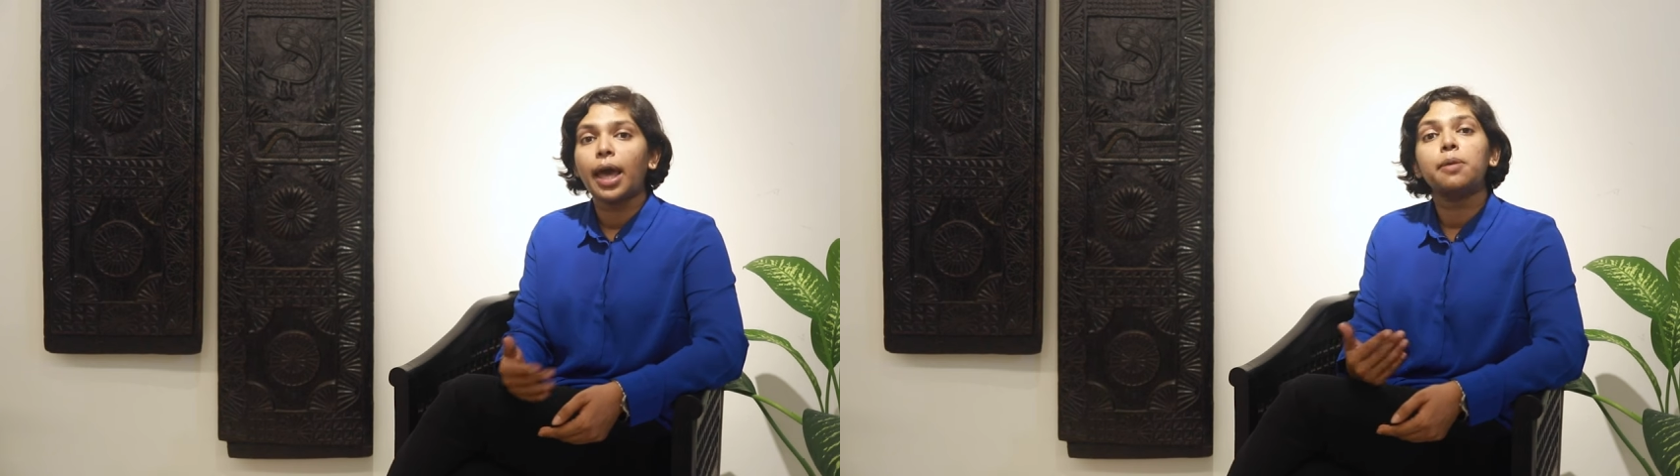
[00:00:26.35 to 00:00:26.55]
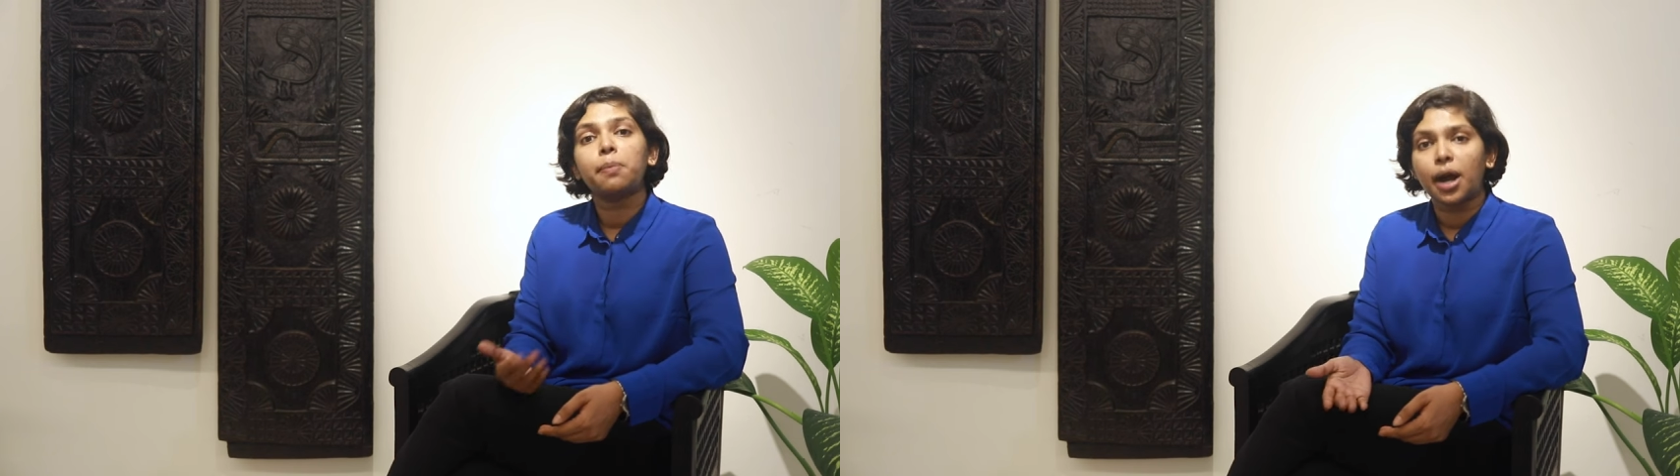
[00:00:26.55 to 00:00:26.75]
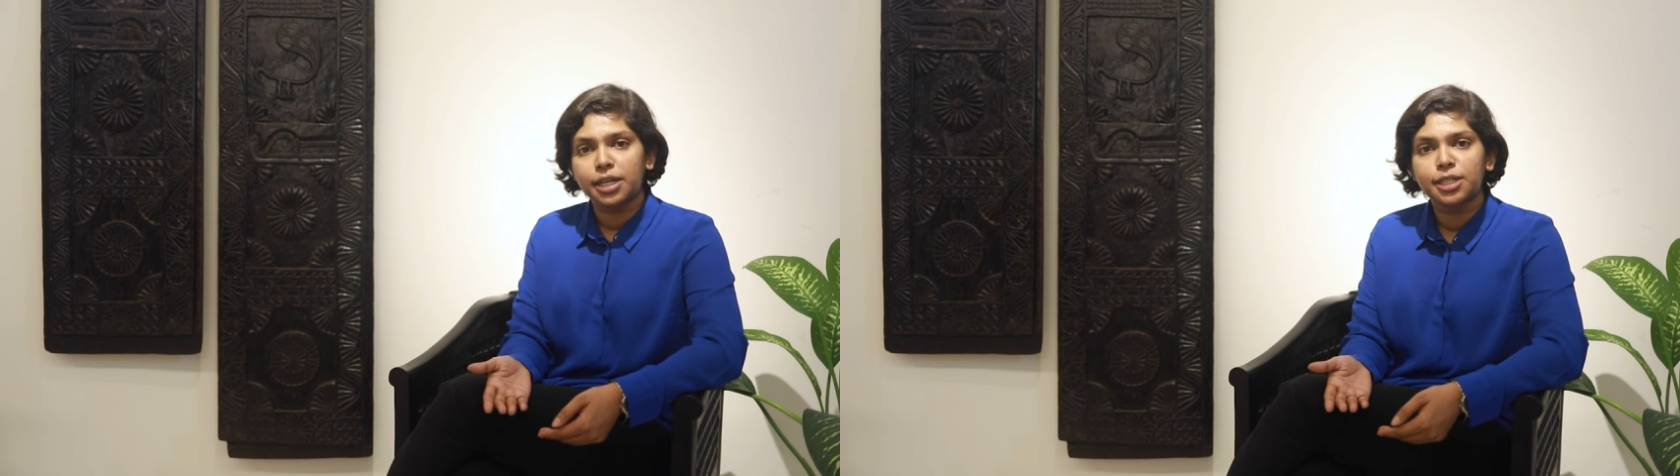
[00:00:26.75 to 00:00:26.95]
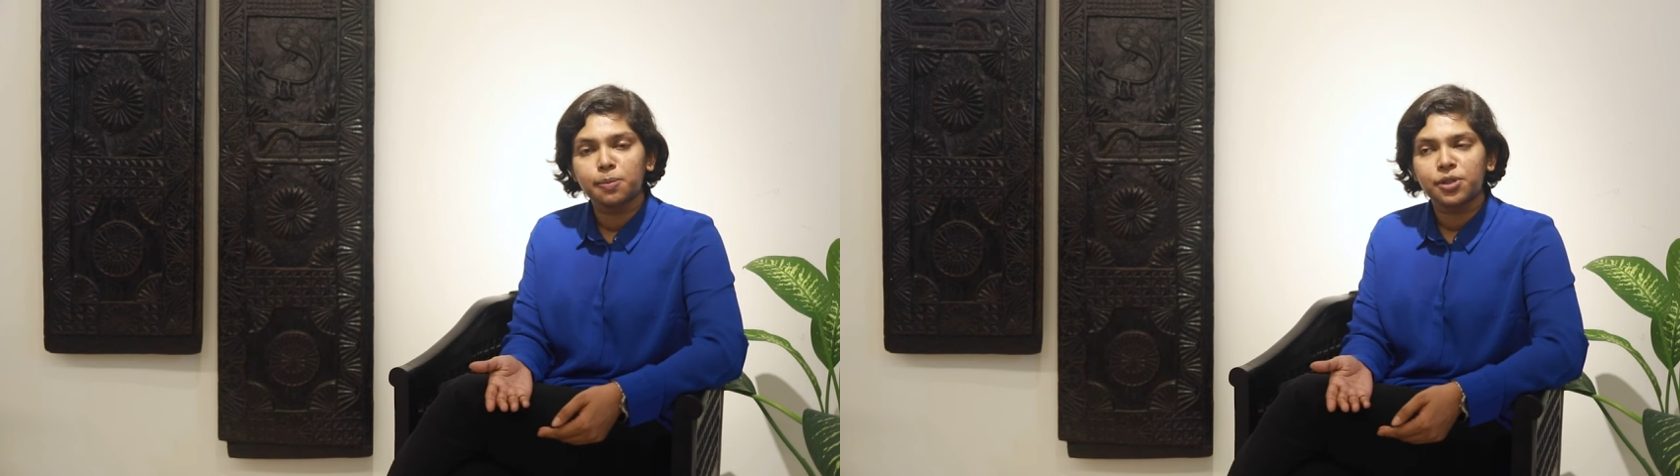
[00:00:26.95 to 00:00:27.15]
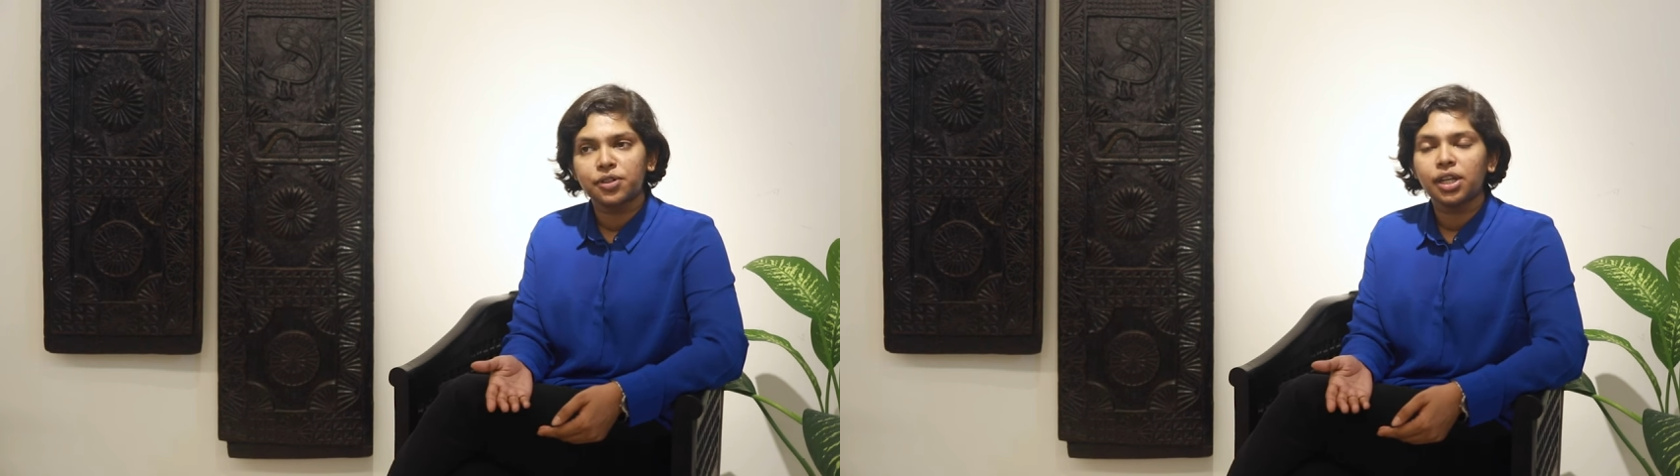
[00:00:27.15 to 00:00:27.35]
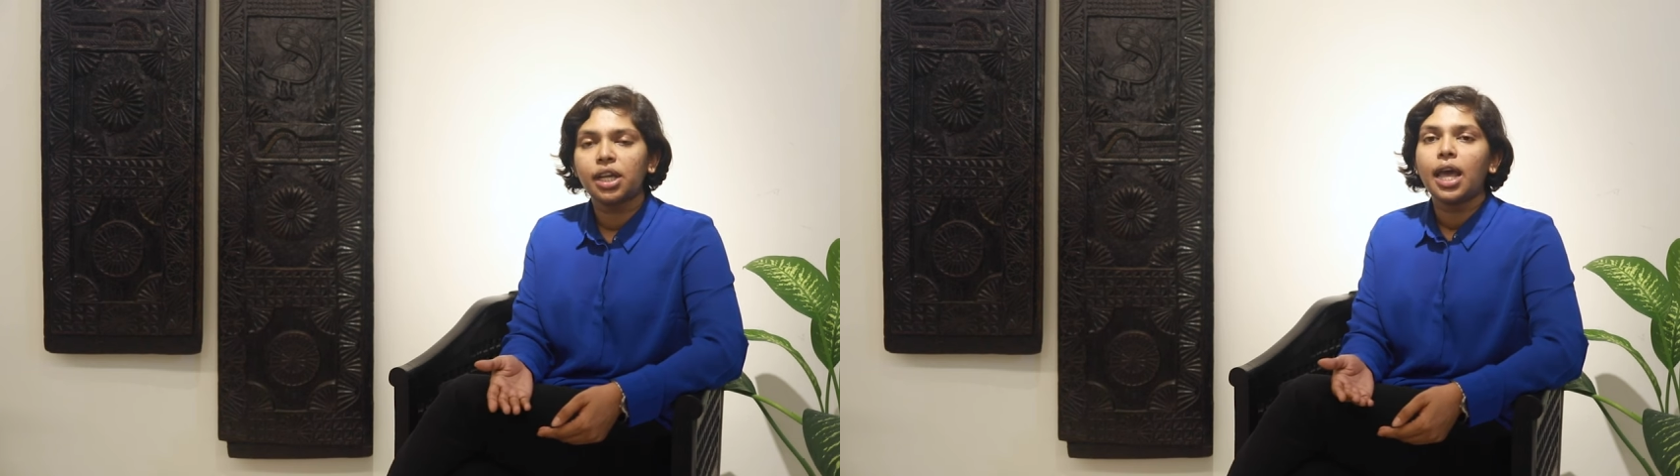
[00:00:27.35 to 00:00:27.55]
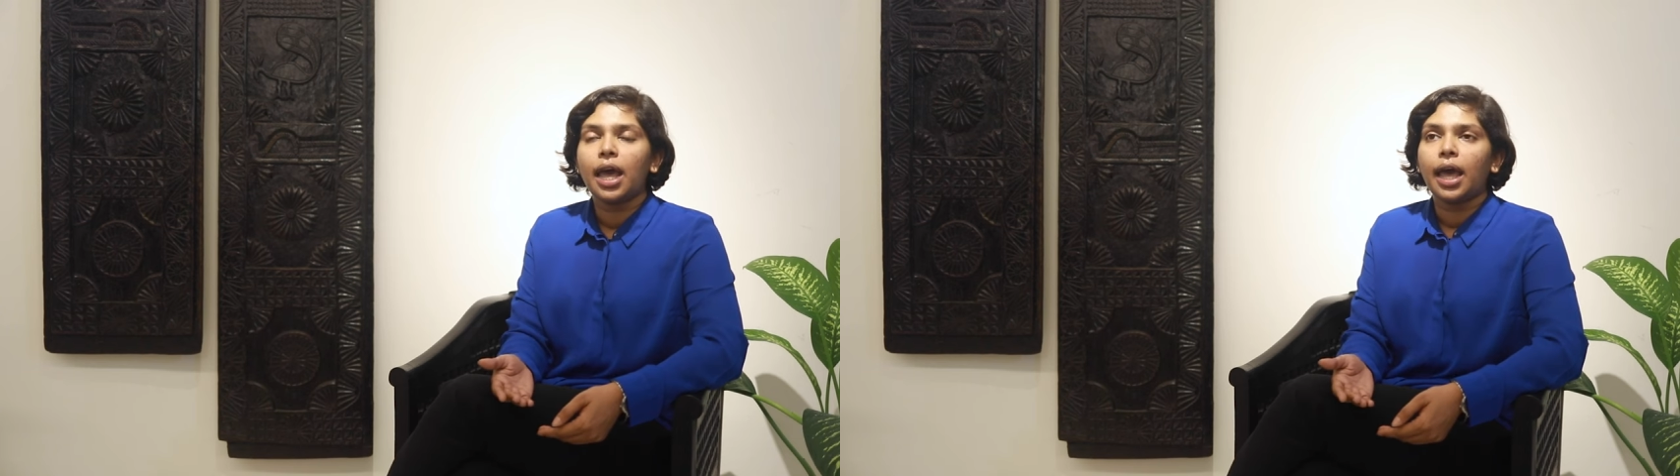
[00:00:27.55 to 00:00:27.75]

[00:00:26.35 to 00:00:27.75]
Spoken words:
and participatory,